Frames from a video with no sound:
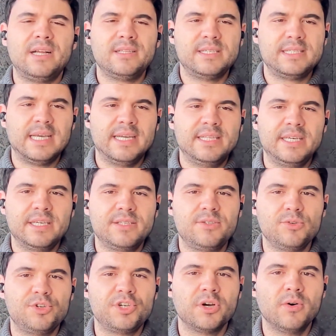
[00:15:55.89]
this idea is to
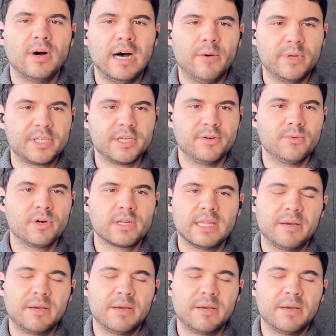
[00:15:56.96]
show how it can work,